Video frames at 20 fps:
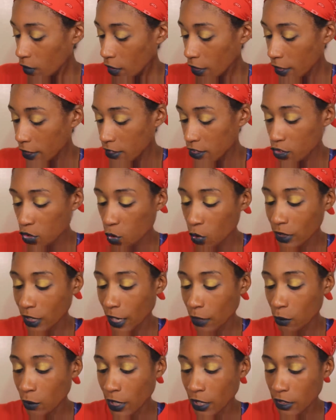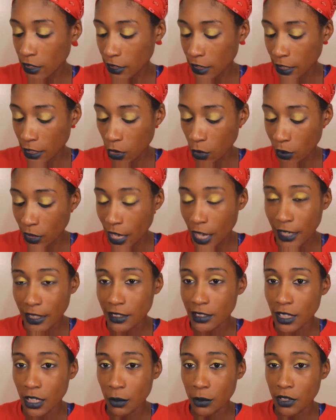in store. Like when I looked at it online, it
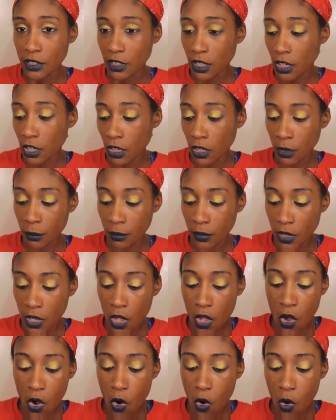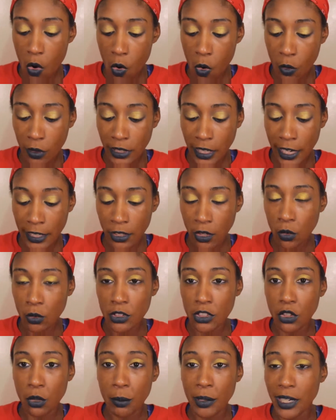said it was um online
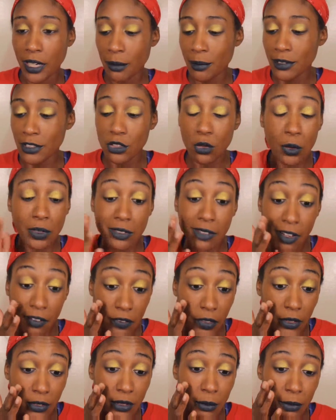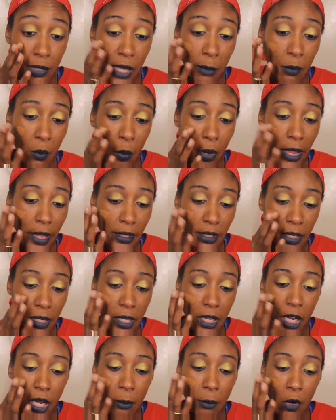only, no pickup in store. So I felt some type of way.
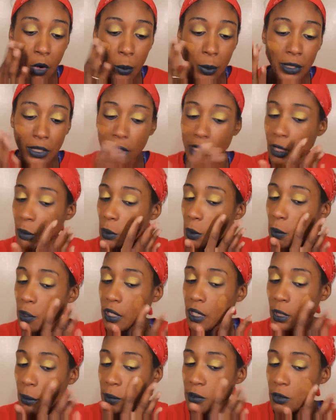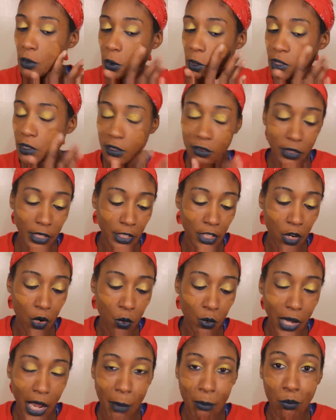I'm hoping they'll let me pick it up in store because if they
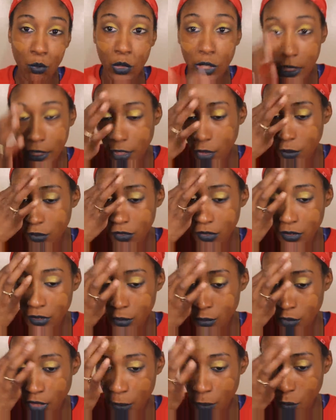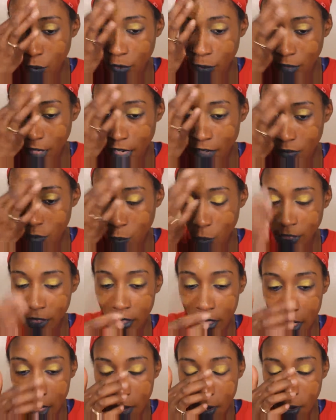don't, I'm really going to feel some type of way when I have to wait
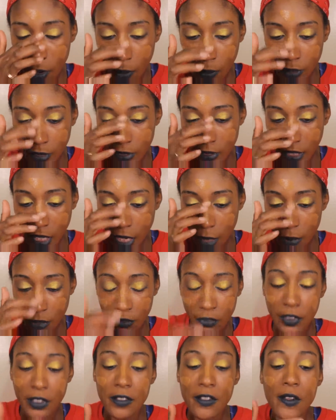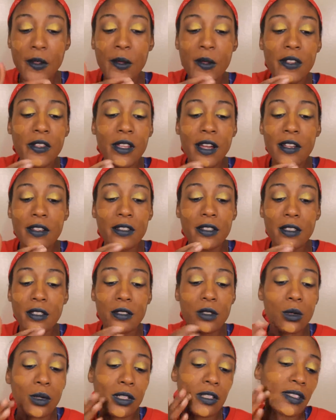all this time. And Fenty usually launches in
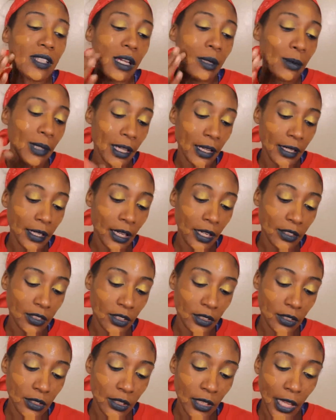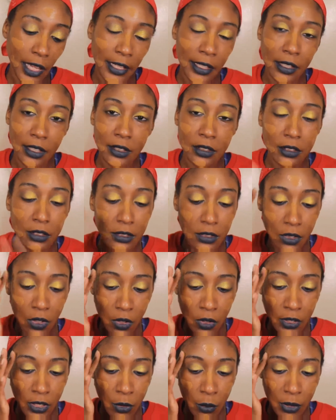store the same day it launches like
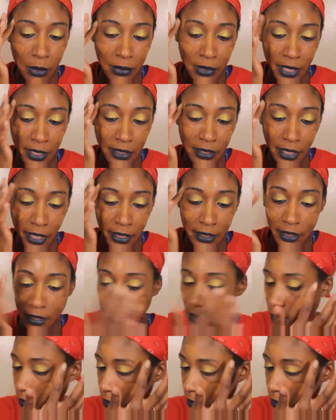on their website and like